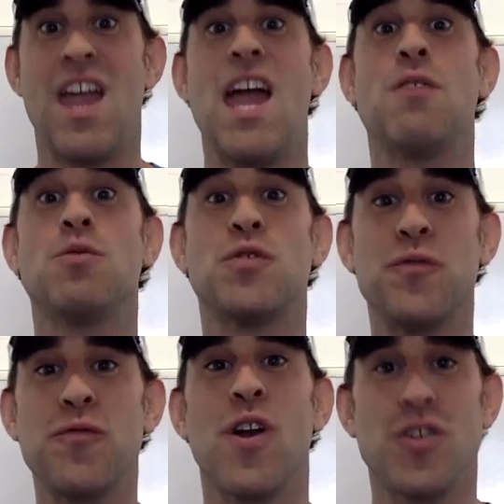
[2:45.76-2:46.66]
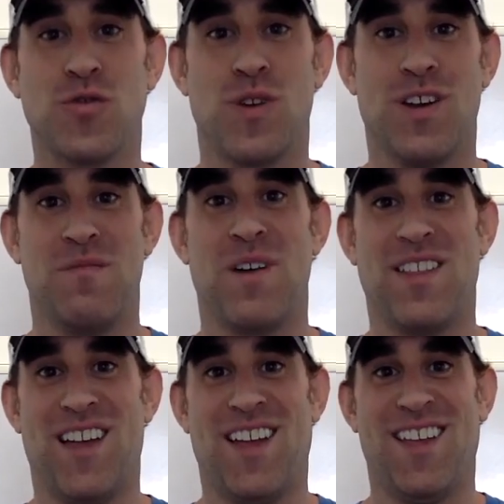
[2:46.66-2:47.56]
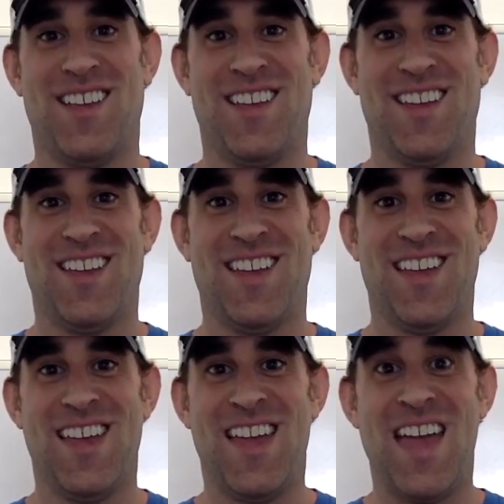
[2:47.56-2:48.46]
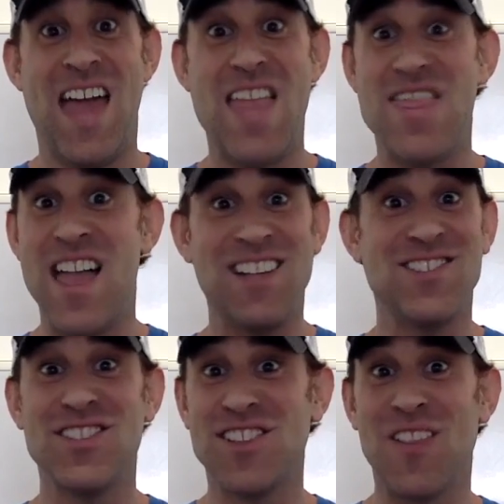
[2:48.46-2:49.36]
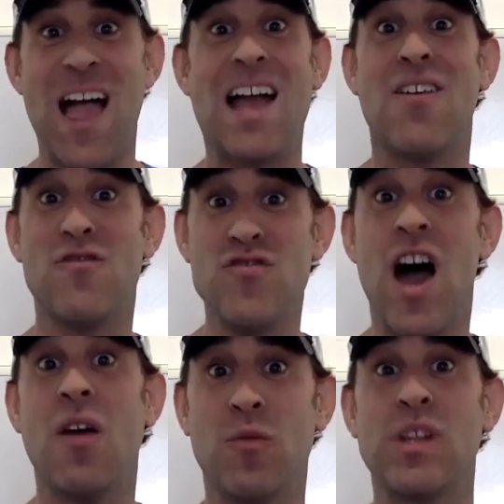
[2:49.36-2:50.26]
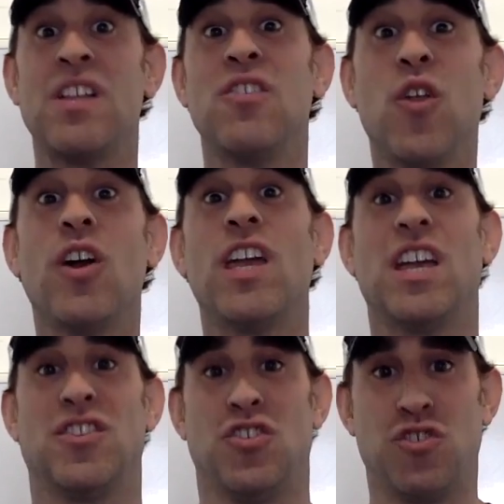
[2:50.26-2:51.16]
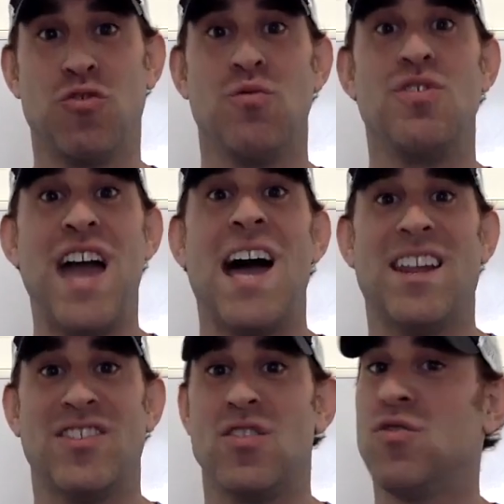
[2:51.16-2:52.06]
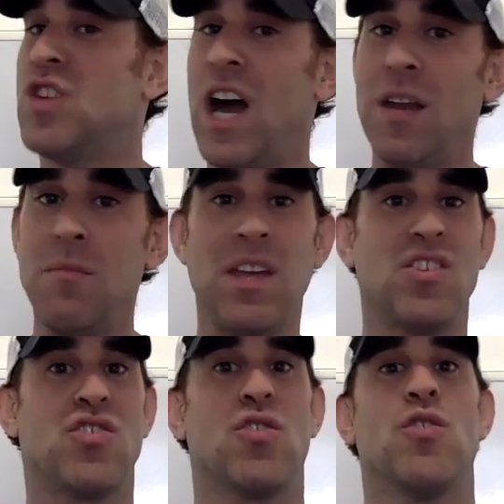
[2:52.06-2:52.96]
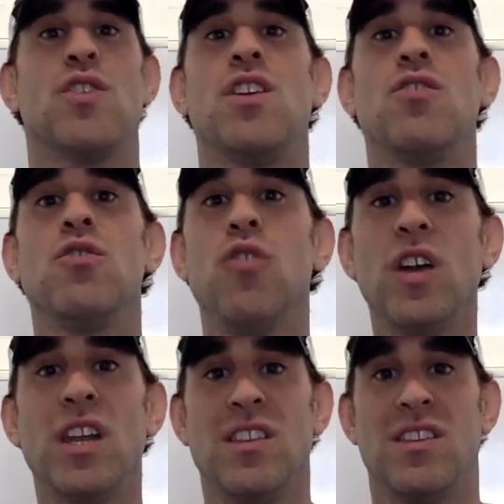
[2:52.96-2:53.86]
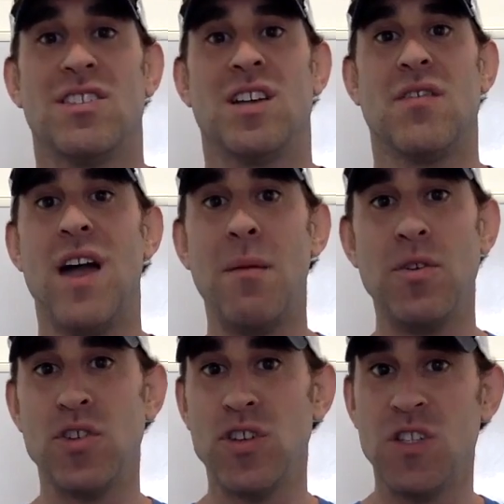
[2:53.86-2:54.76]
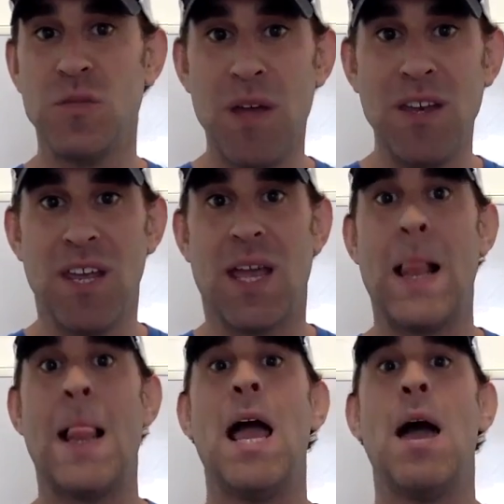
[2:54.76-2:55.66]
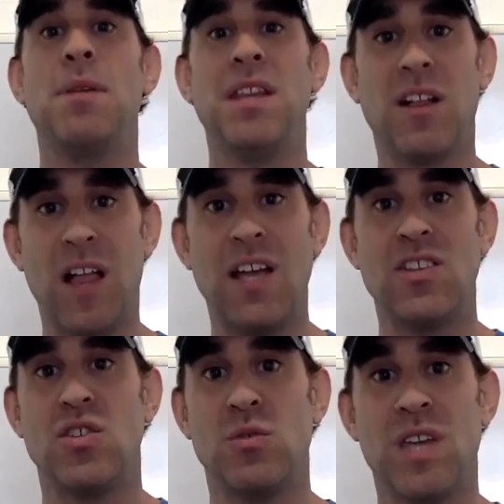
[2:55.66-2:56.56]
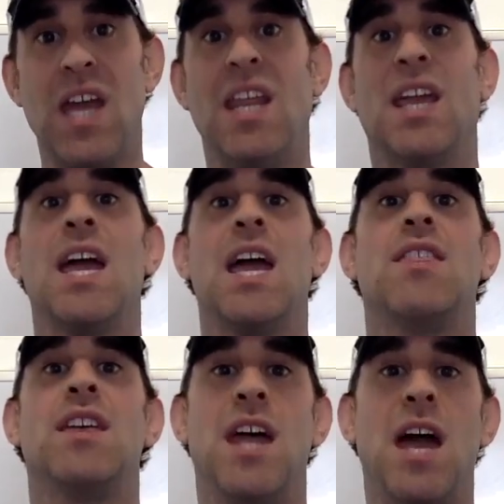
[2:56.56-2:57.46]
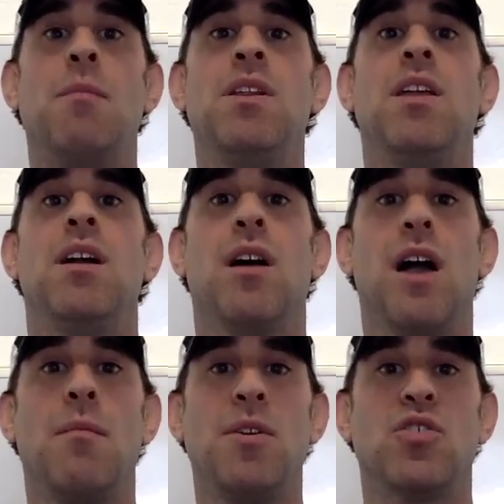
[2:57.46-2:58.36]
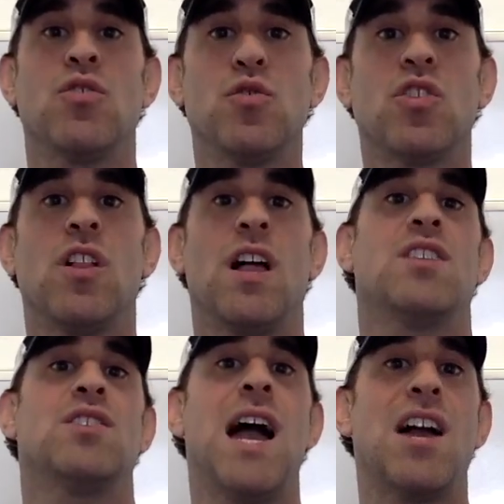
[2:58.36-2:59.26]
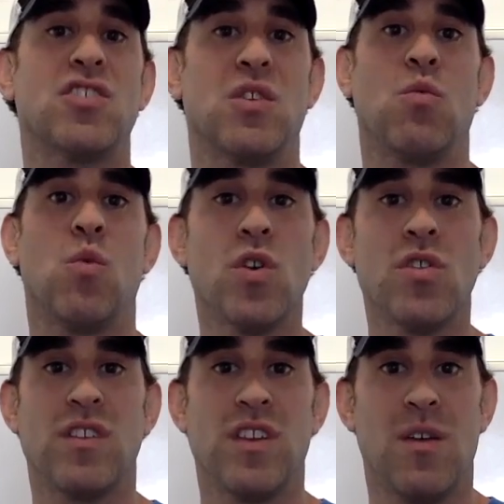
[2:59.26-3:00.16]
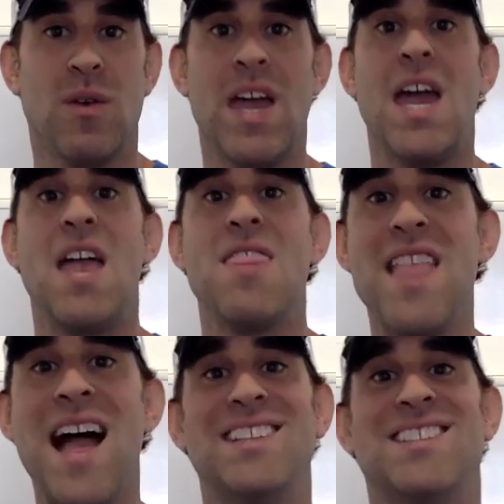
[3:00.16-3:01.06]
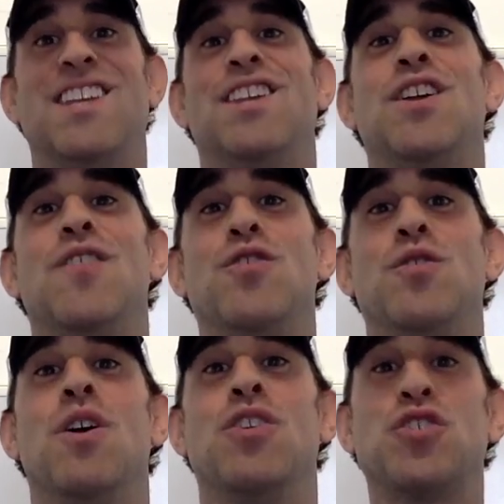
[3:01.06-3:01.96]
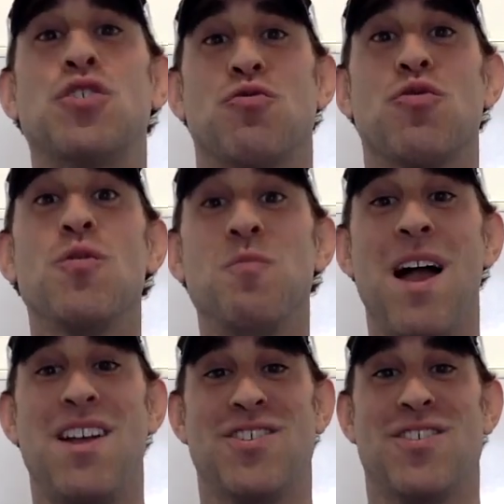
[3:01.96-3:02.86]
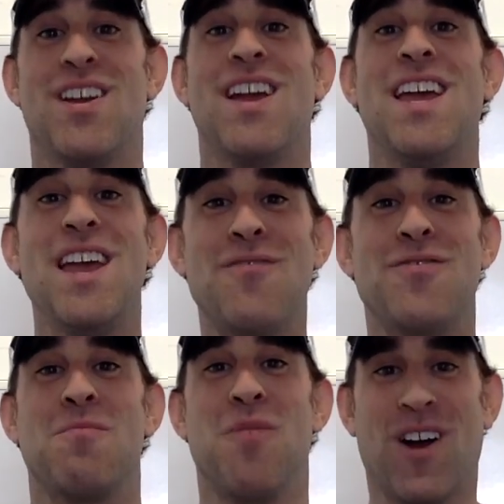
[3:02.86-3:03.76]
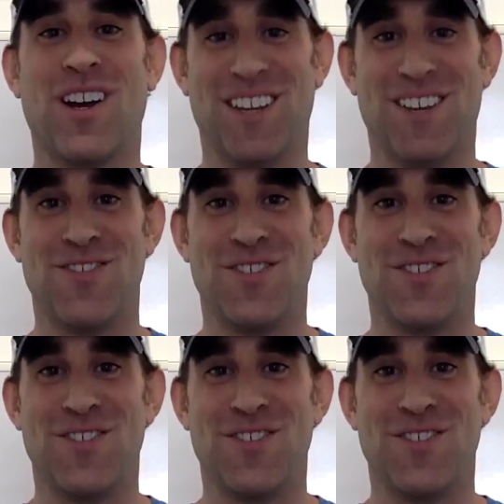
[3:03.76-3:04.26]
and was frustrated by that. And that's just a lack of not really looking at the true data. So you got to make sure that you're looking at this stuff. How much are you spending? How many clients are you getting? And then how much are those clients actually worth to you? And that's going to give you a true measure if the marketing you're